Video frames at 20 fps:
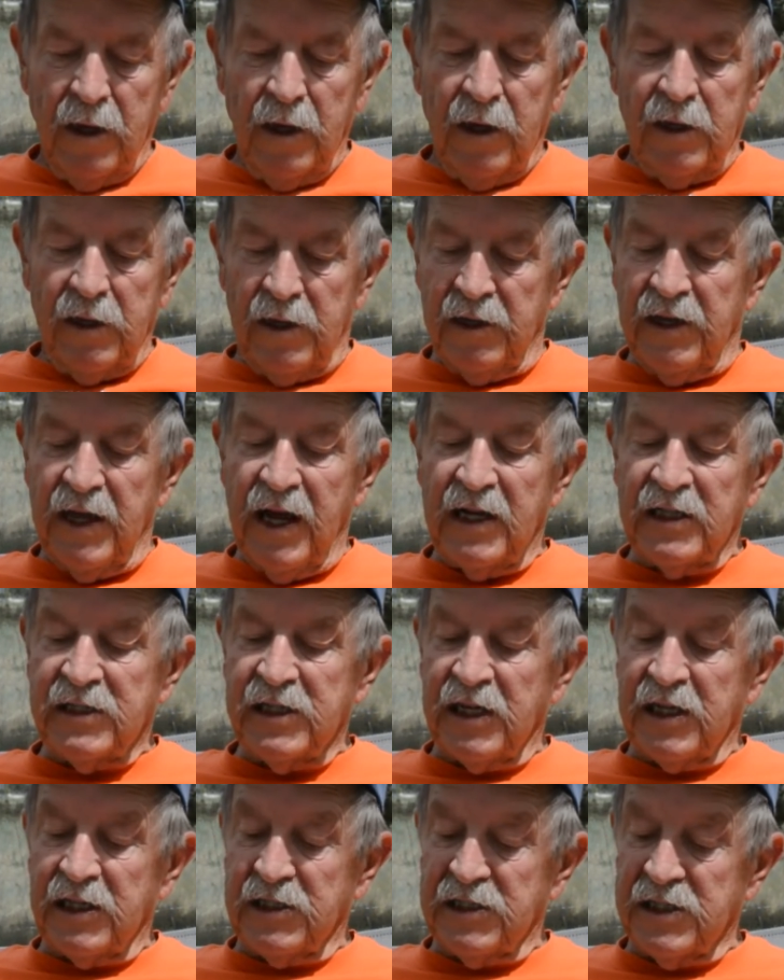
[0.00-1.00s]
And that's
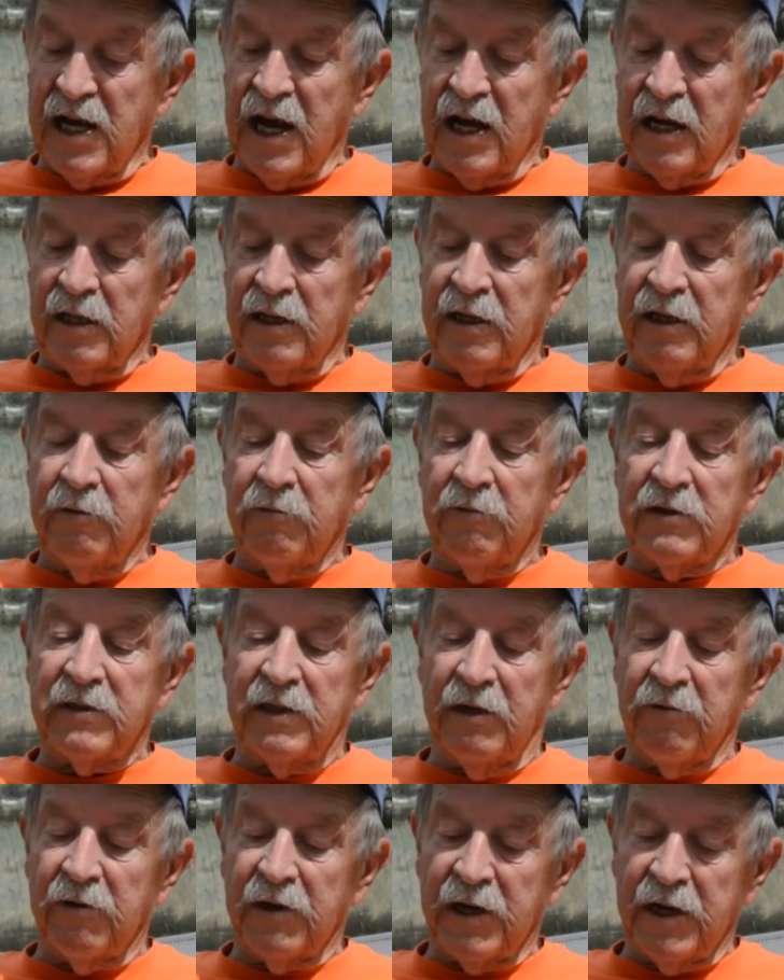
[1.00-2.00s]
exactly what they
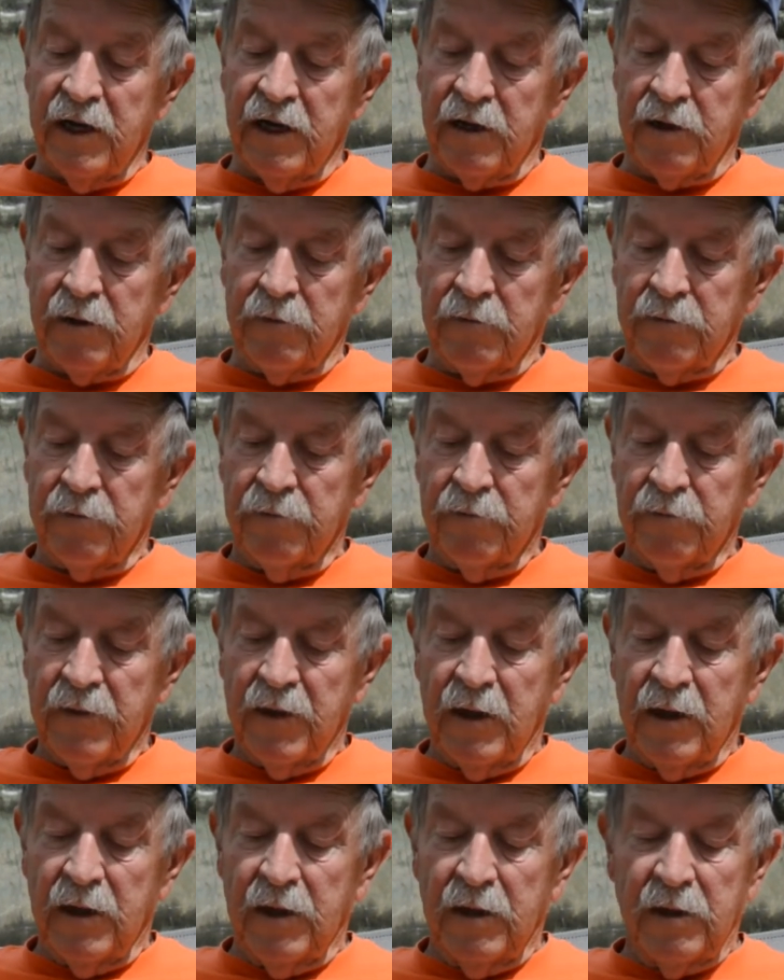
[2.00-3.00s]
would get.
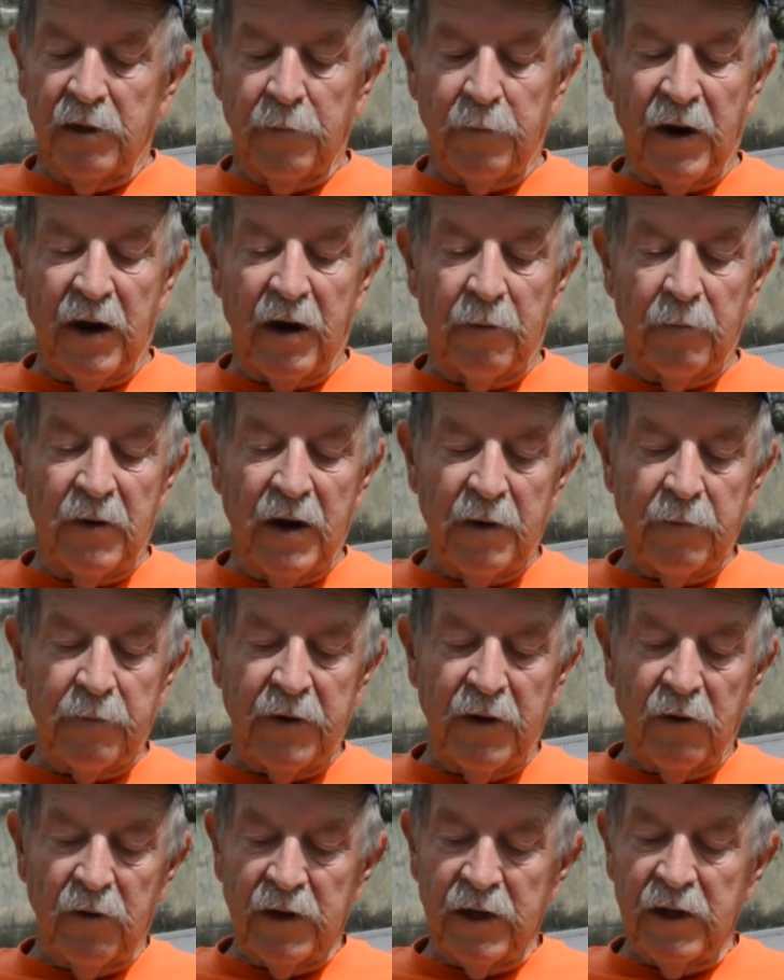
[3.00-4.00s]
The buyer might be
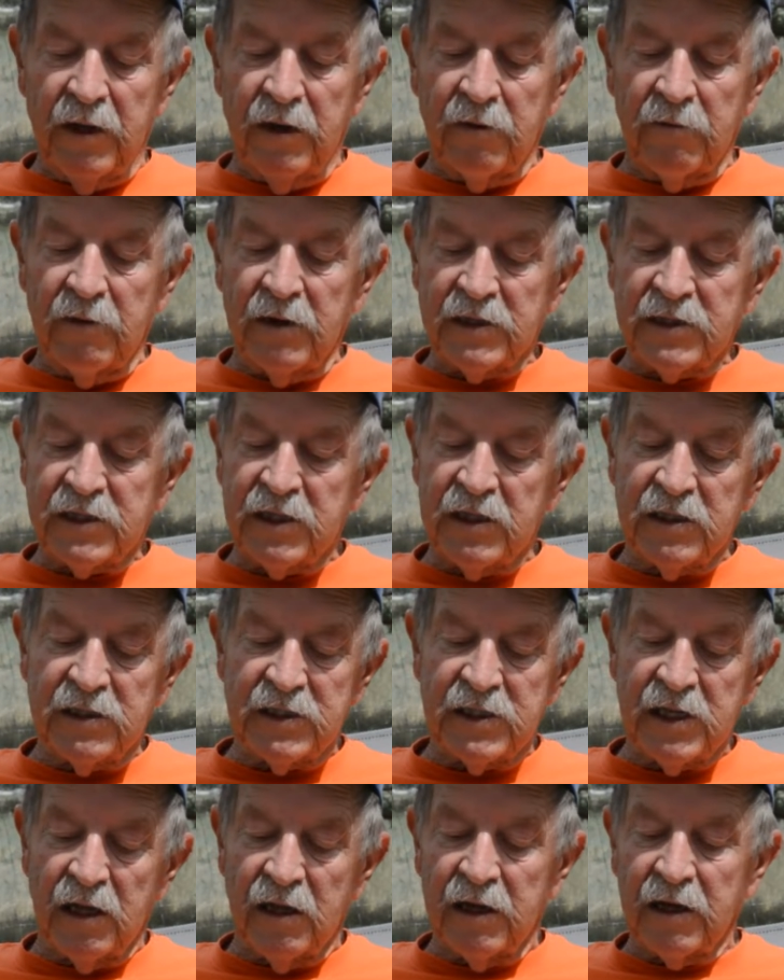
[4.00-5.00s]
only interested in
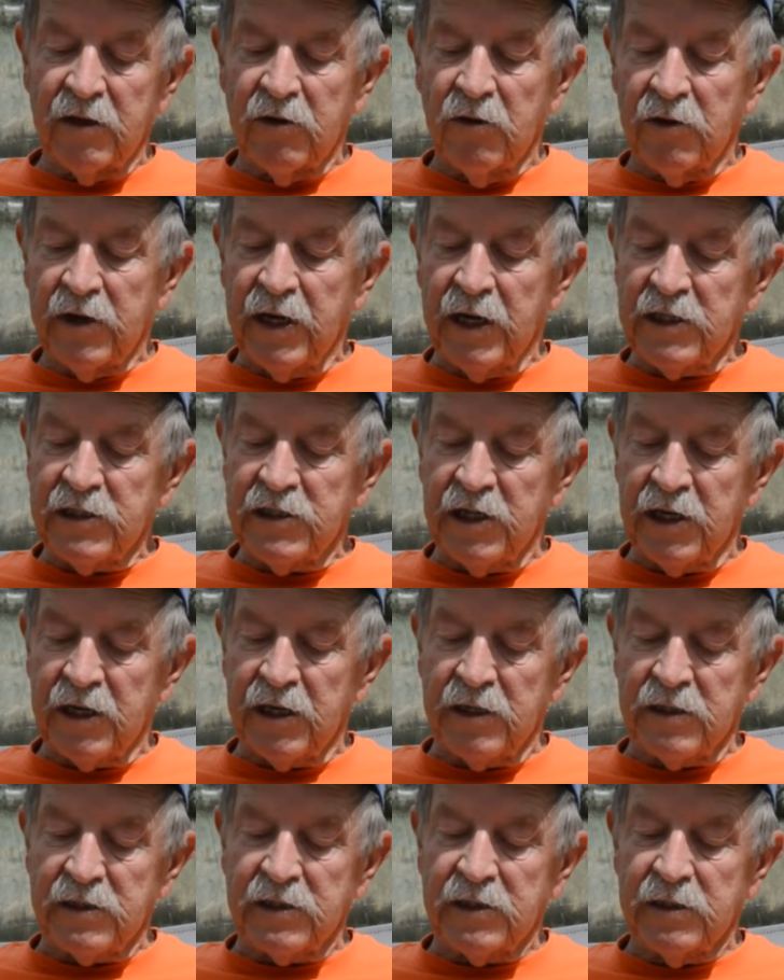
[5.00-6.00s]
selling cooking
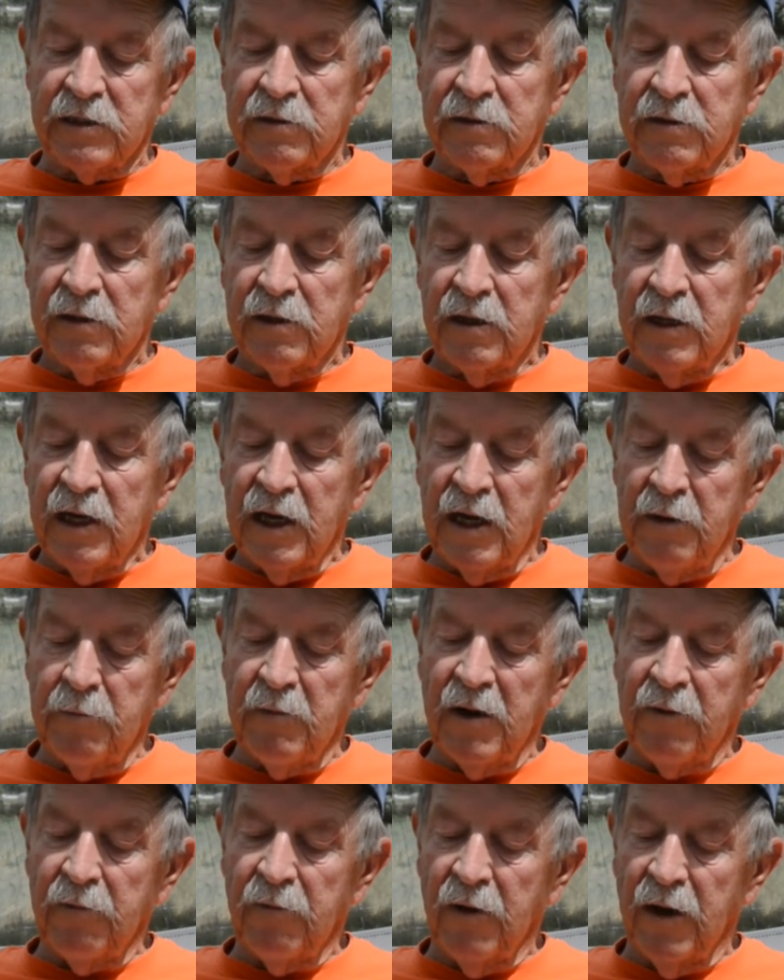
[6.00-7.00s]
chickens. He
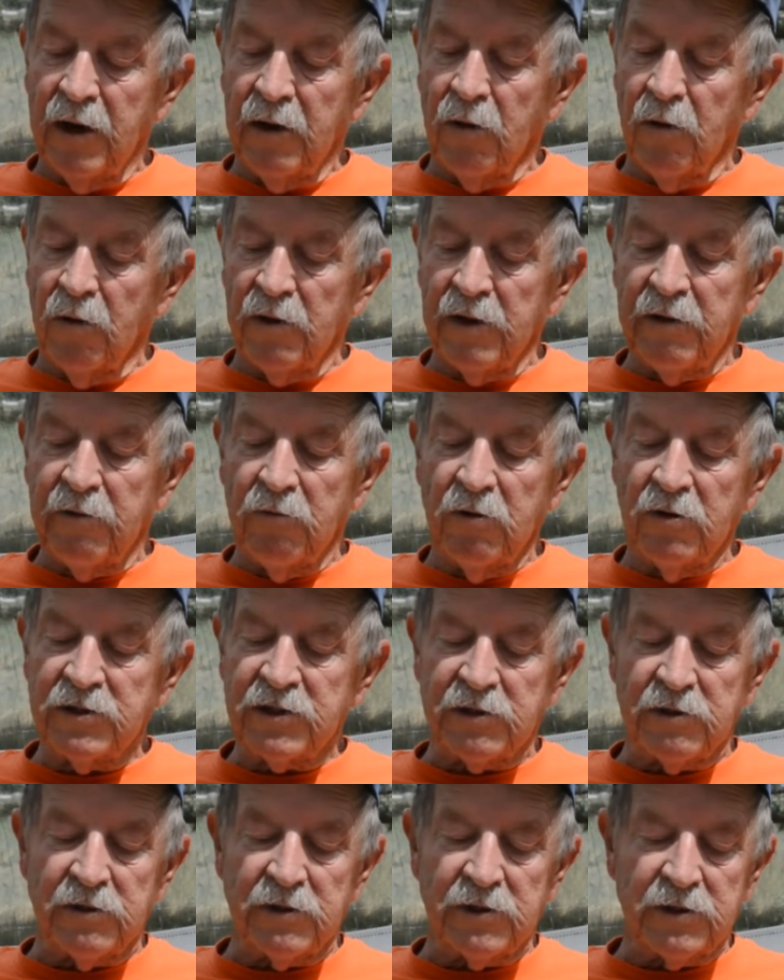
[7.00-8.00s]
might want only
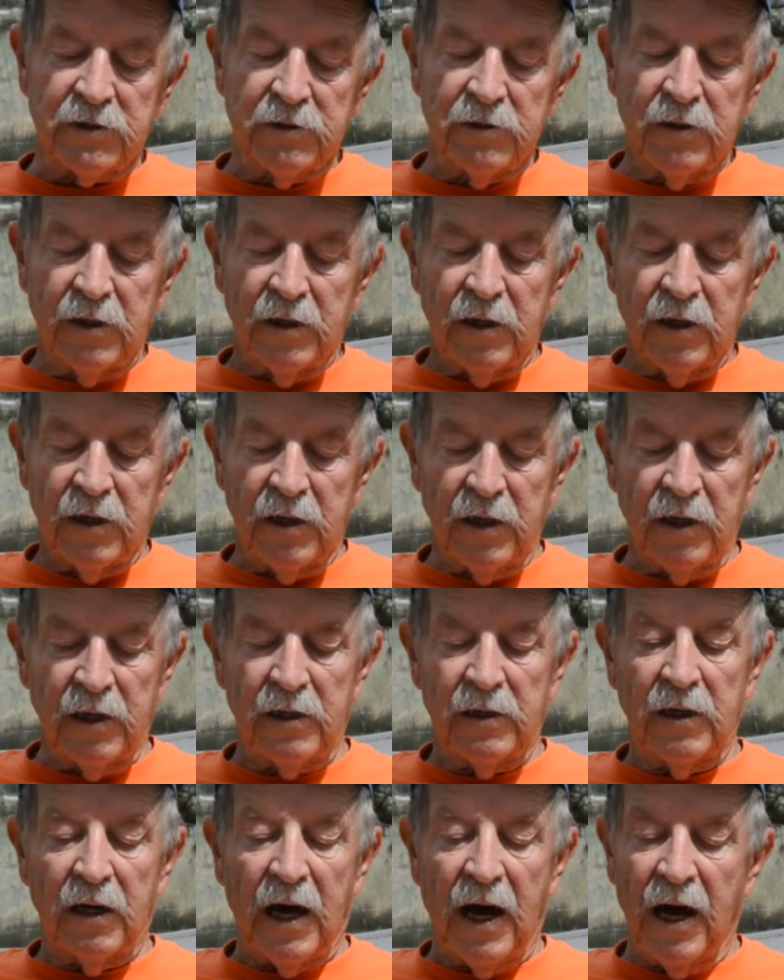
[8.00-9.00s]
roosters, and
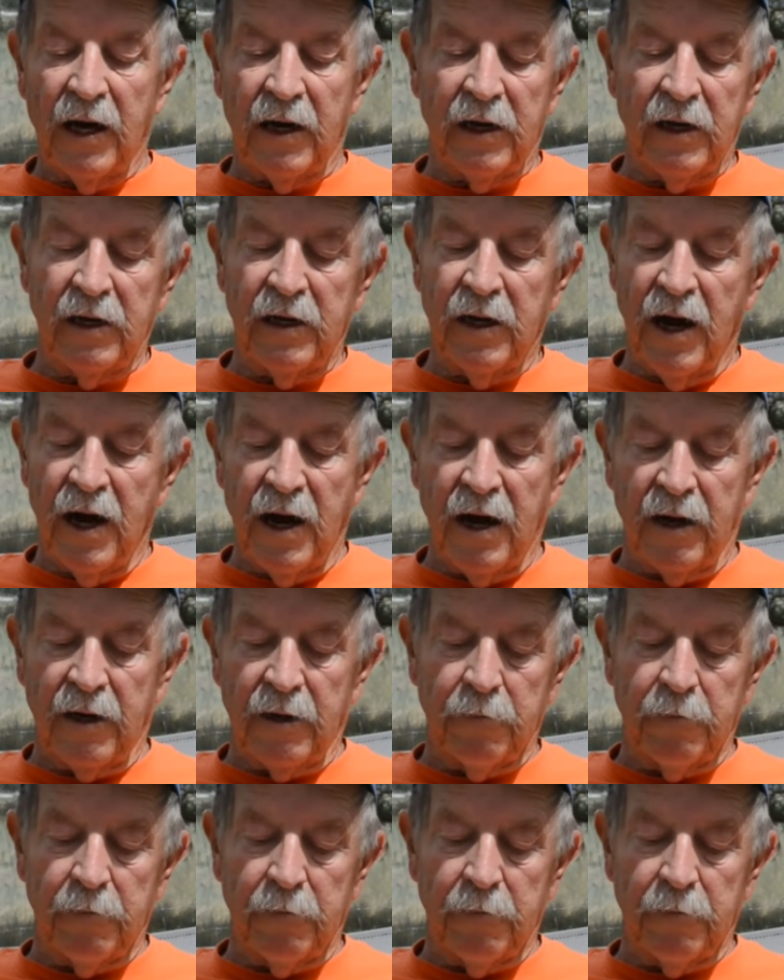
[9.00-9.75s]
on and on.